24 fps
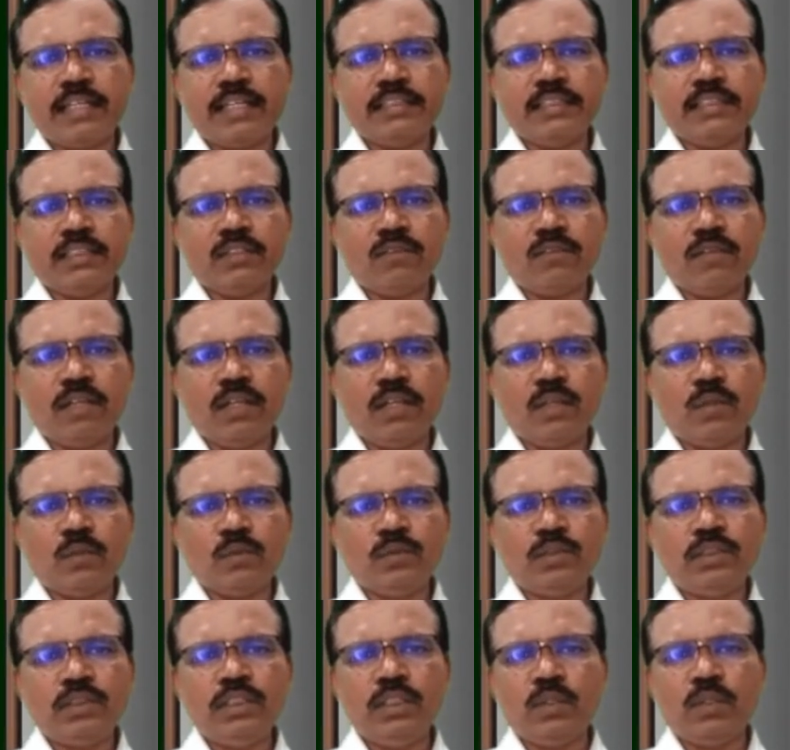equal to
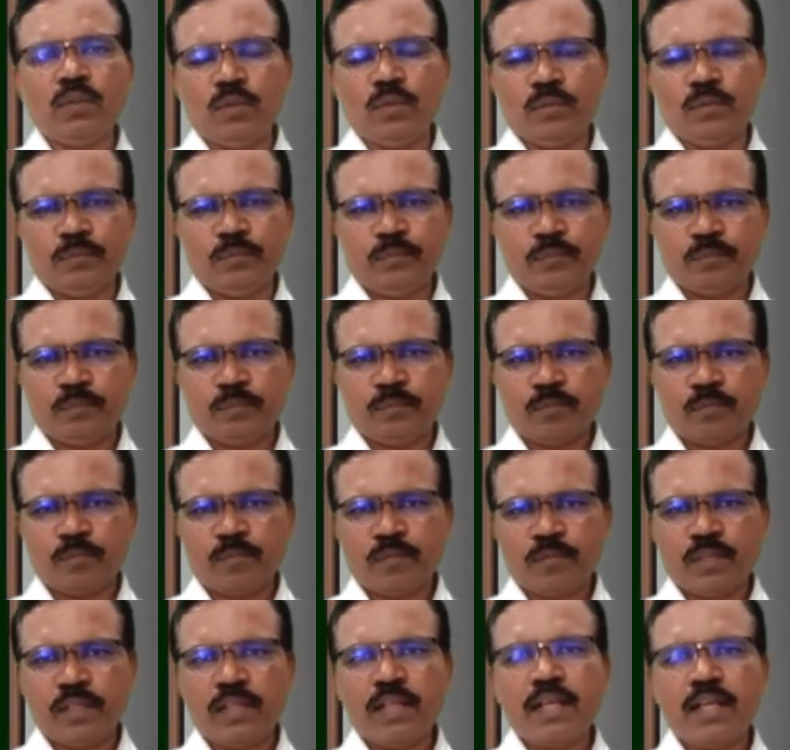0.
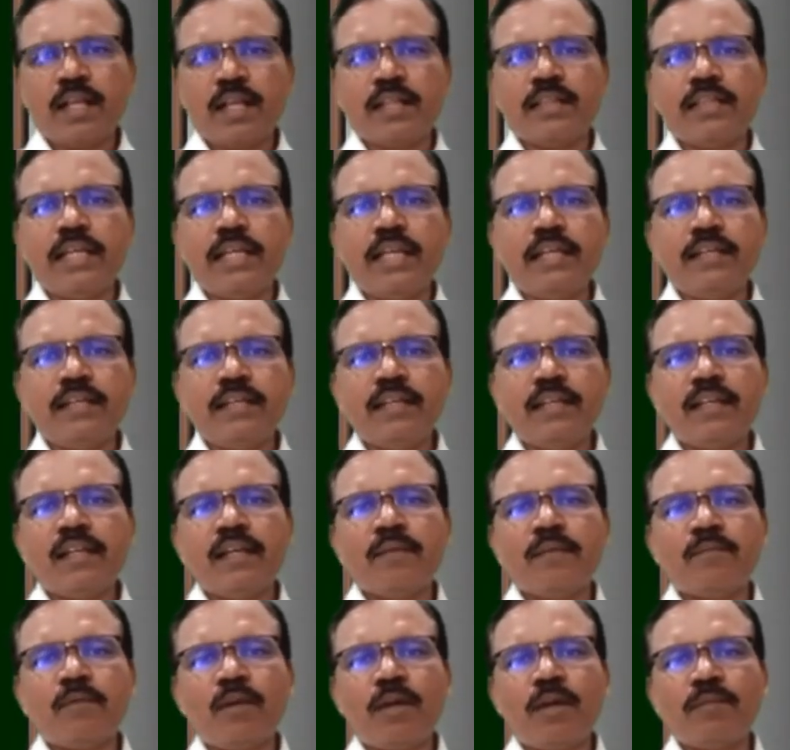Then
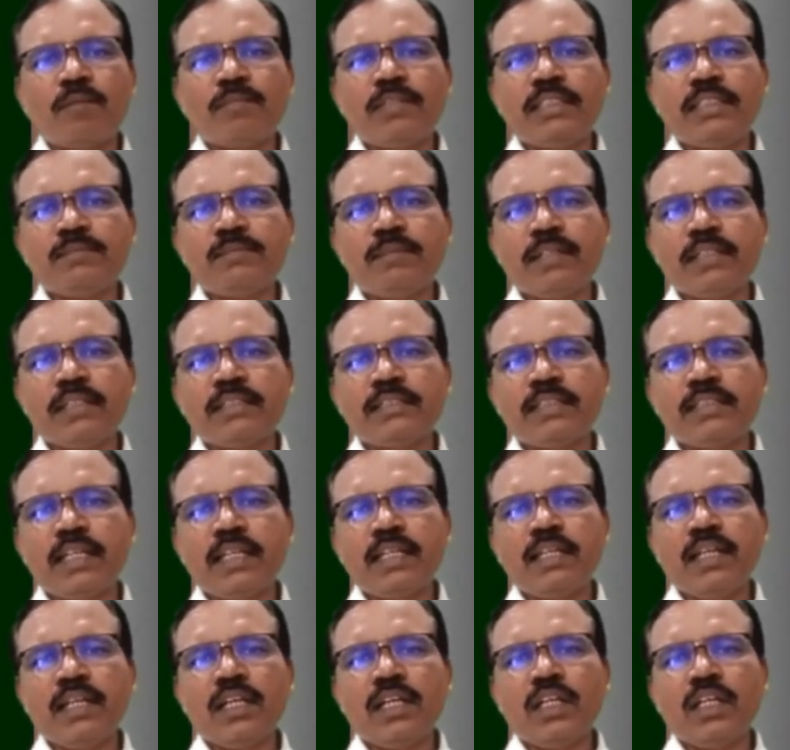from this function,
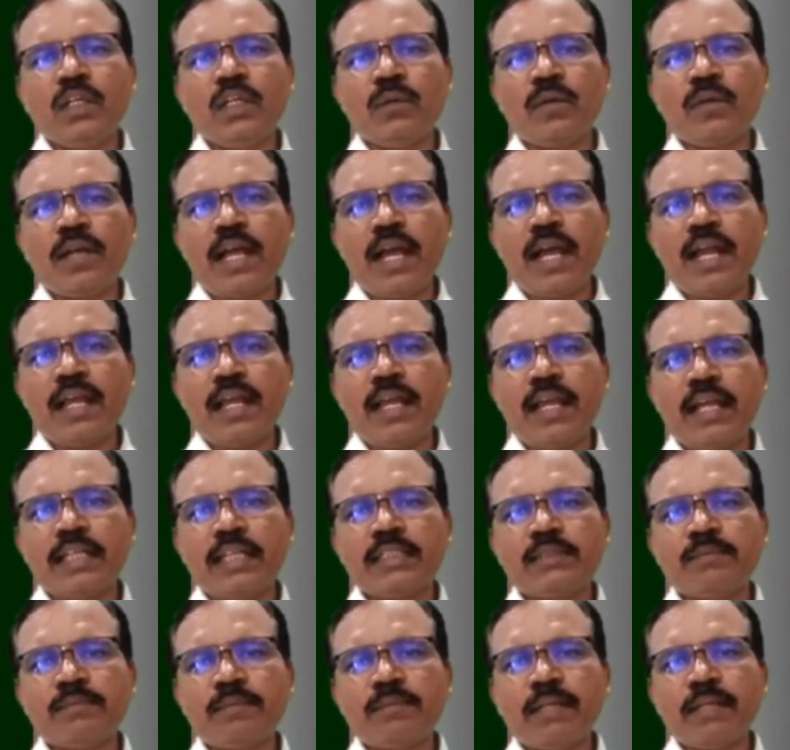you can
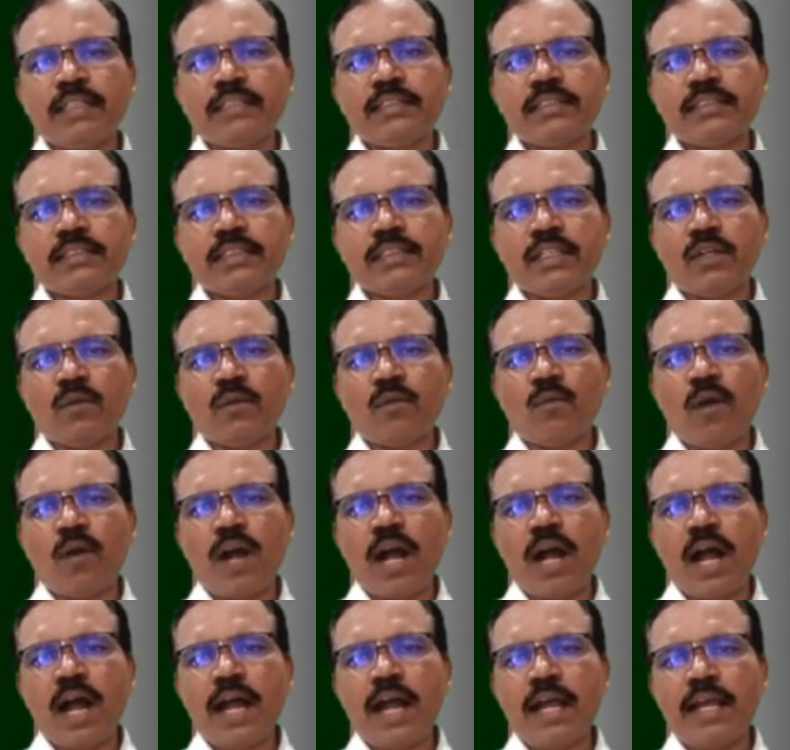express
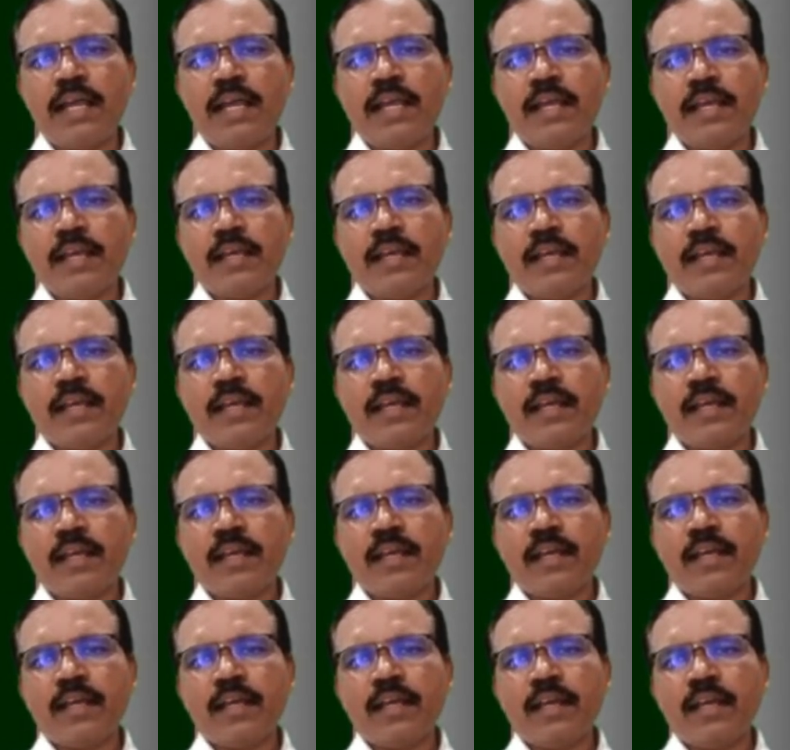y
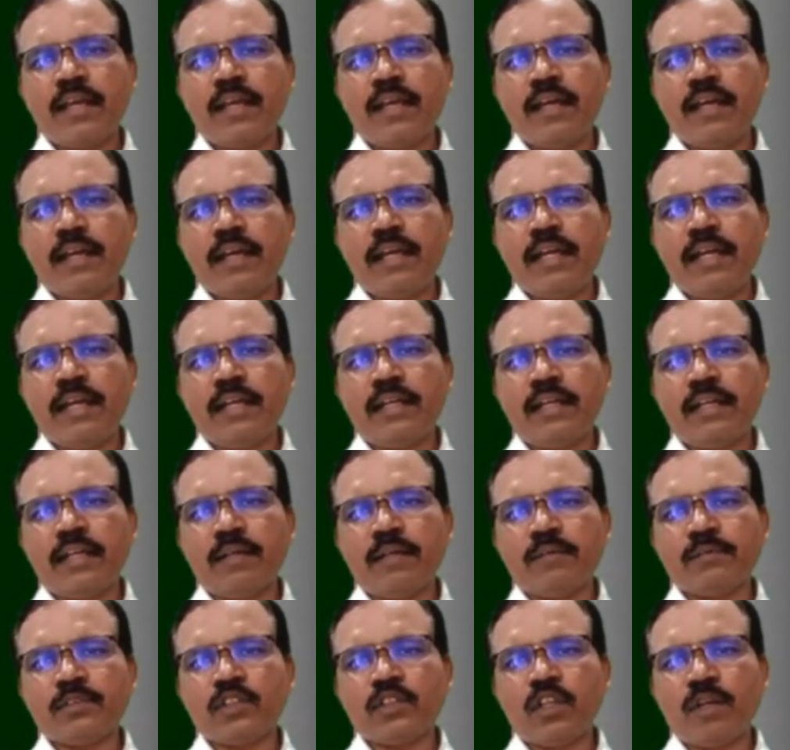in
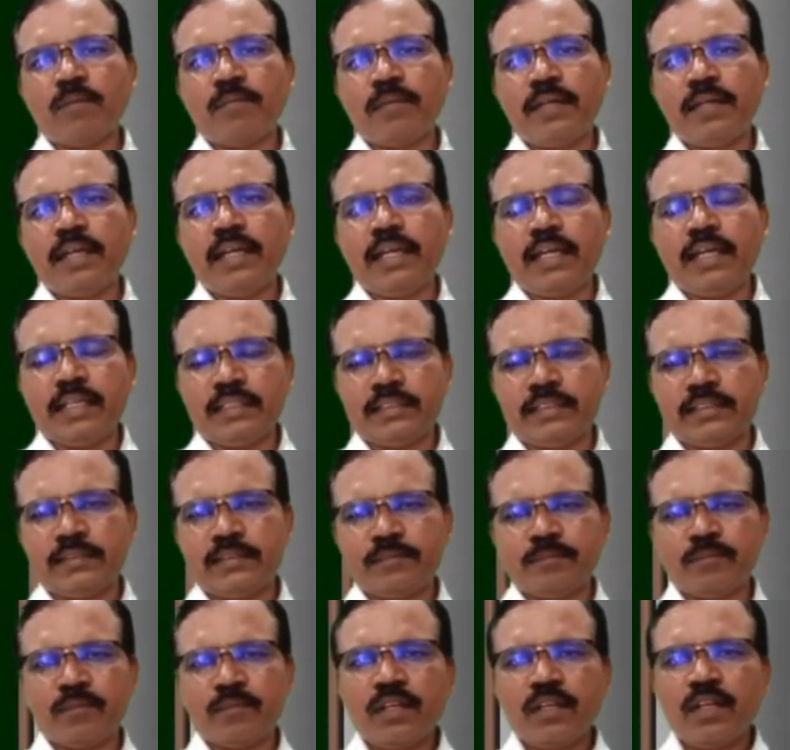terms of x.
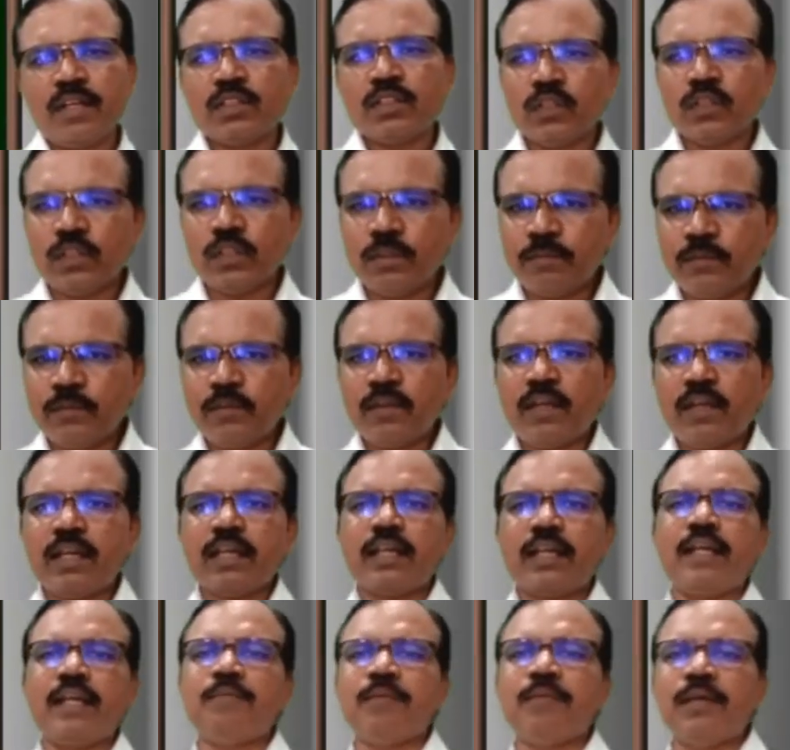So if you are
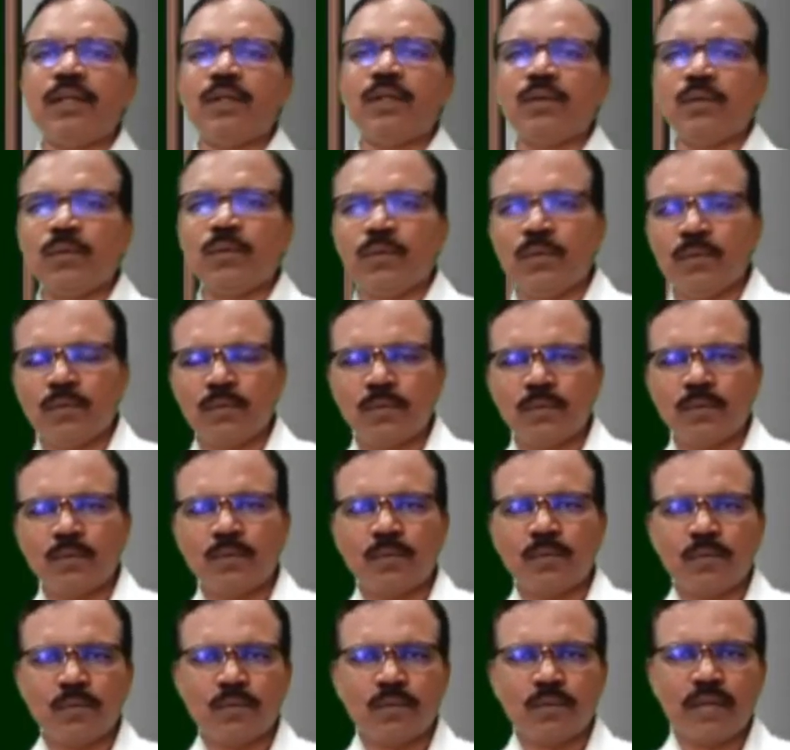able to
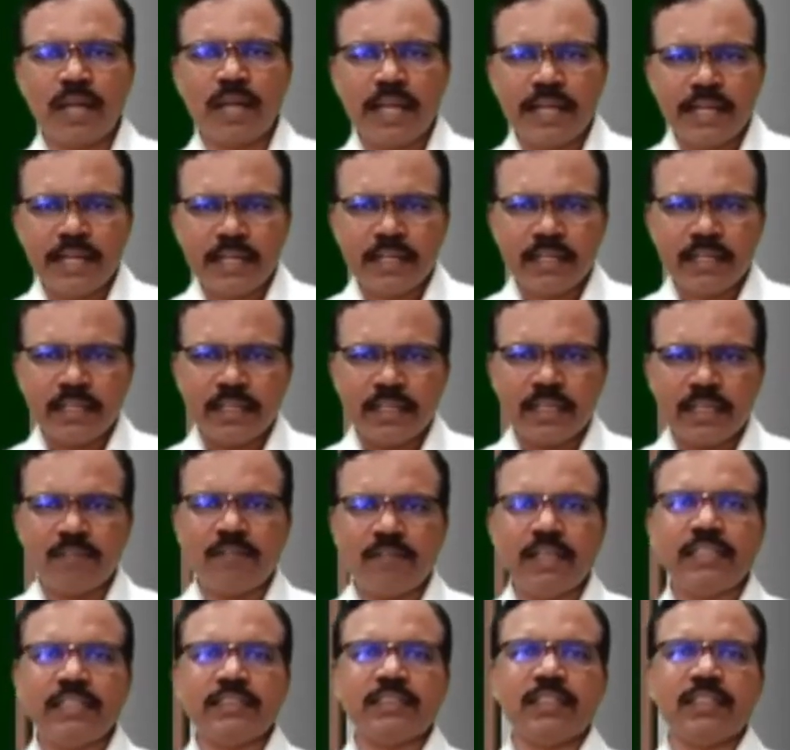write
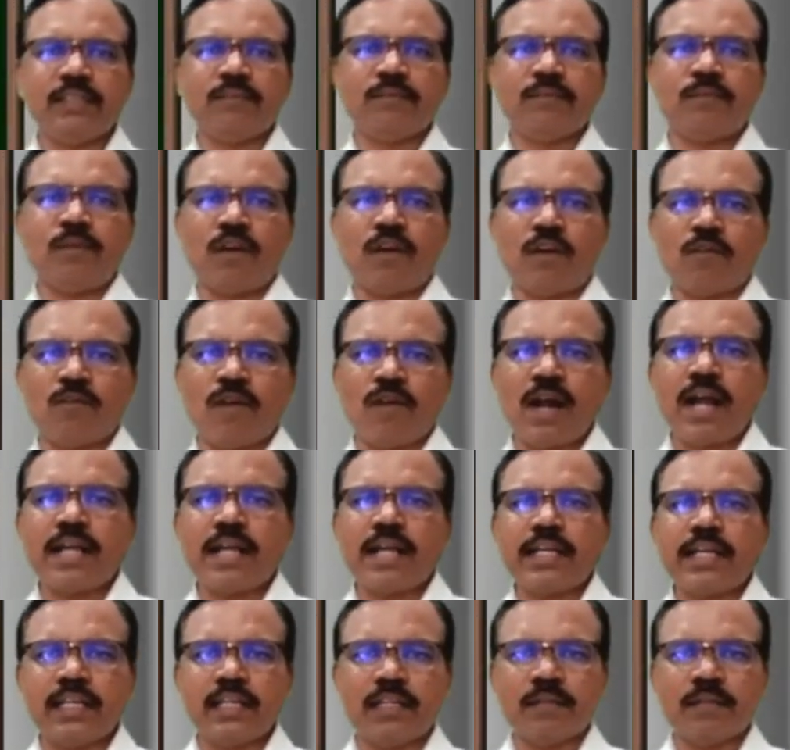equation for y
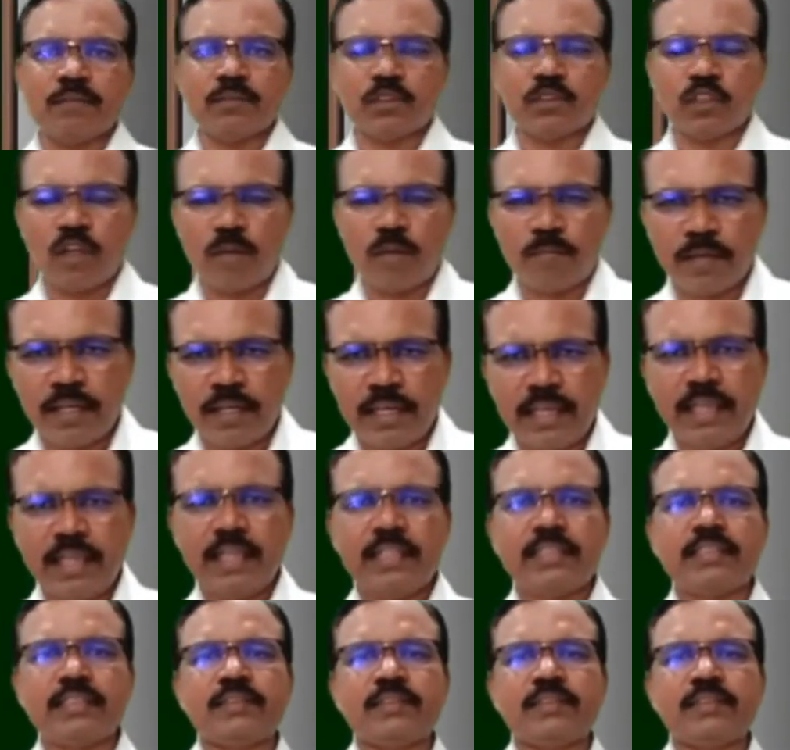in terms of x,